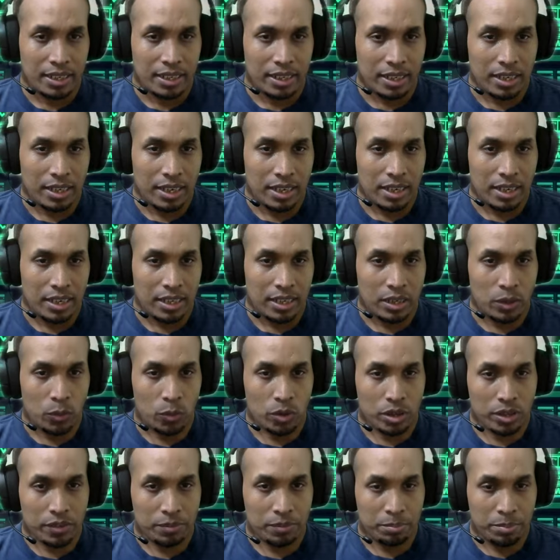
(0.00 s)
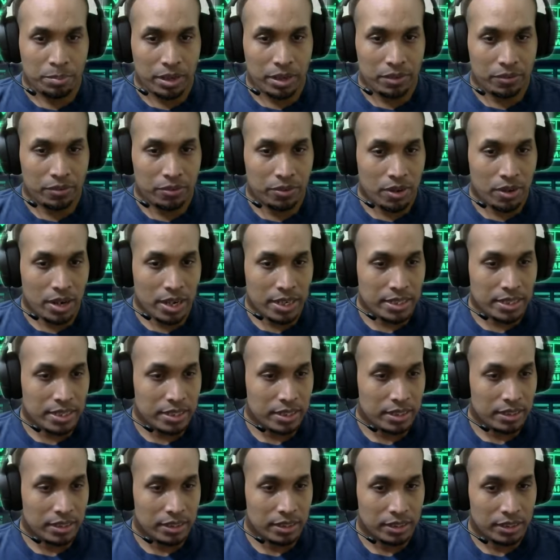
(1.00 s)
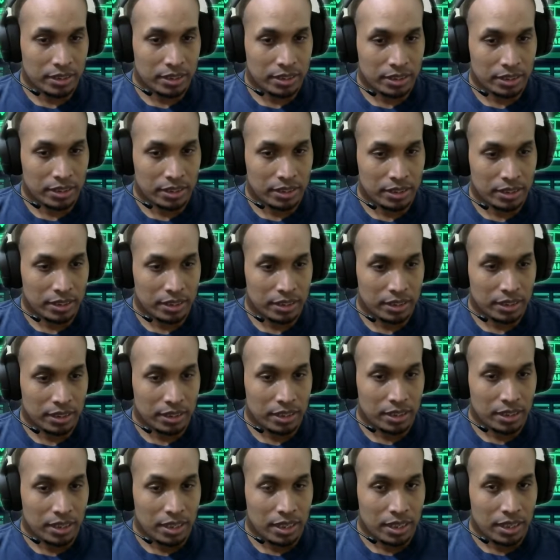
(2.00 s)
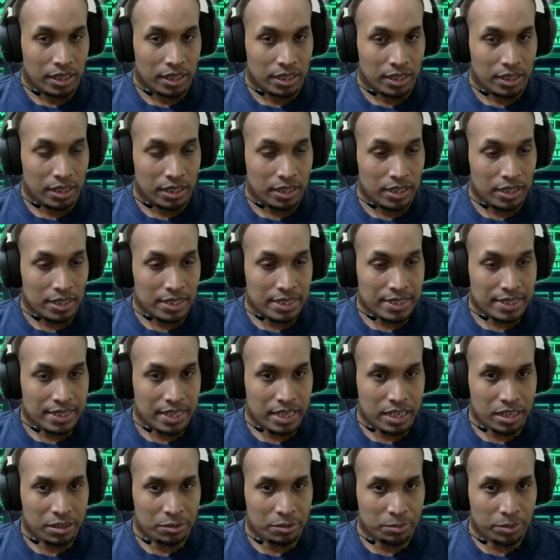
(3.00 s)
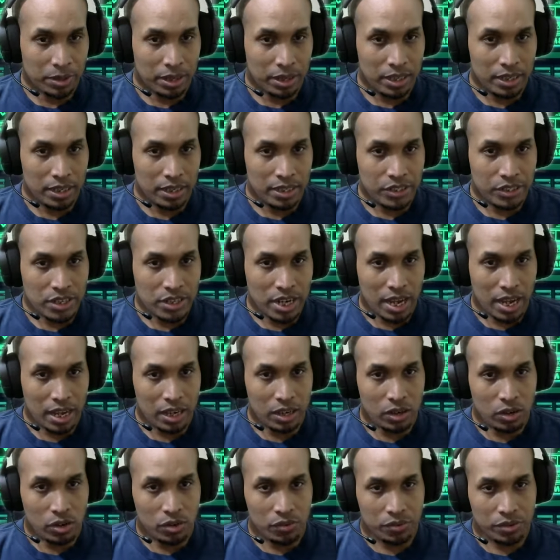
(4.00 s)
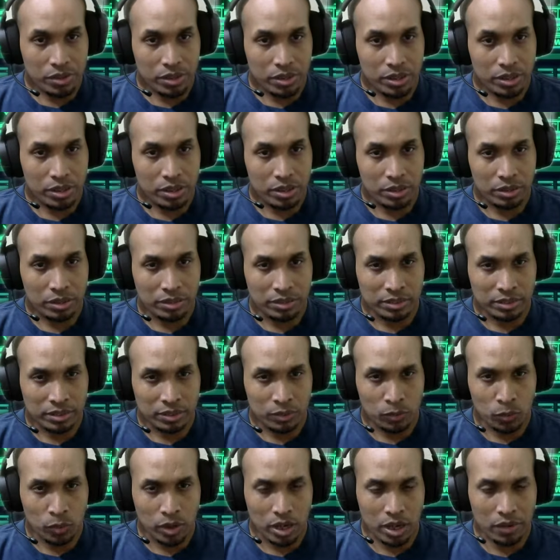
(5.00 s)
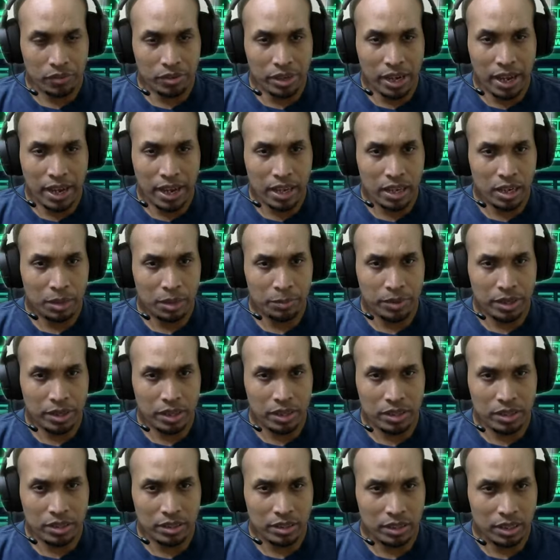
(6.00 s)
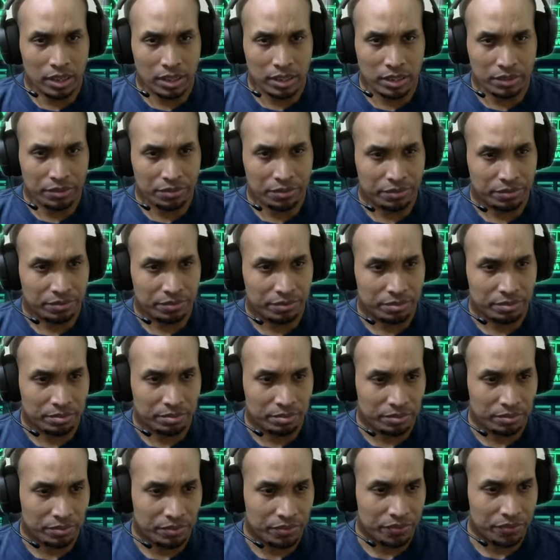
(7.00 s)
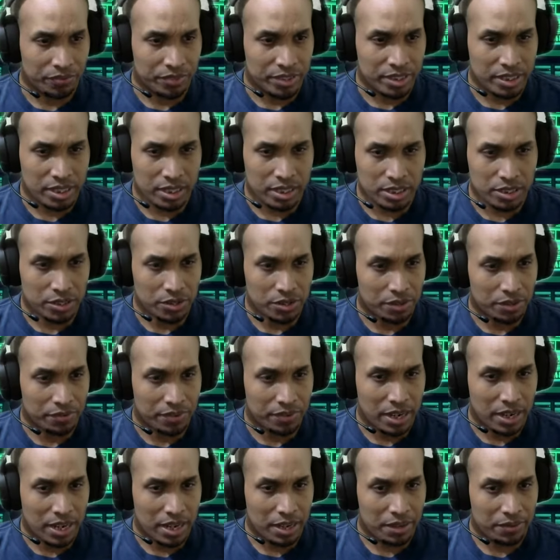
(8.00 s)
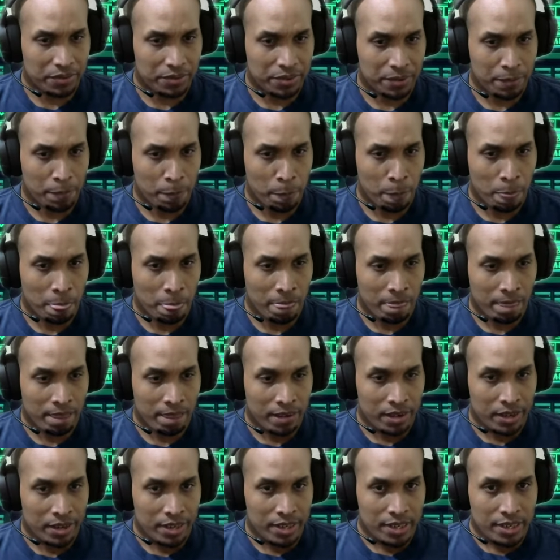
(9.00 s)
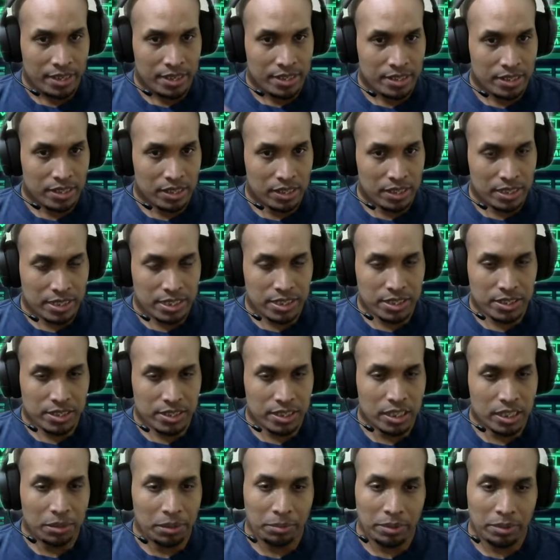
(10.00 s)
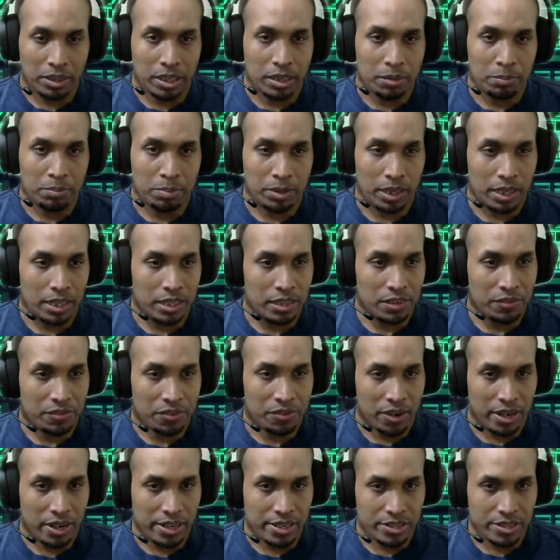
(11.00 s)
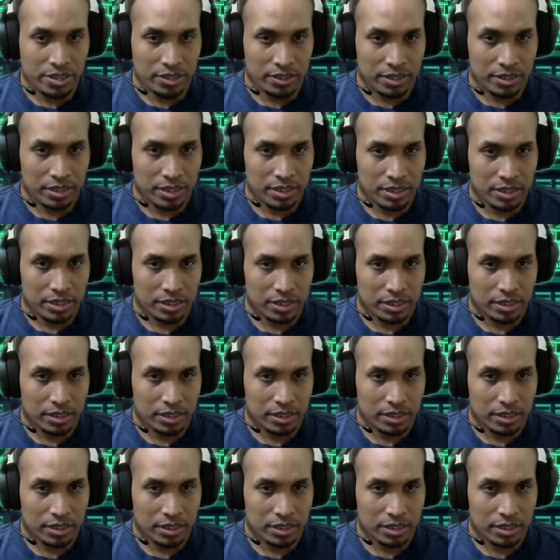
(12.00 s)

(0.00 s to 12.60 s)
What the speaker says: And it worked better for us. It decided to play a jack over whatever I had up there, like a 6 or a 5. So let's just keep playing differentials.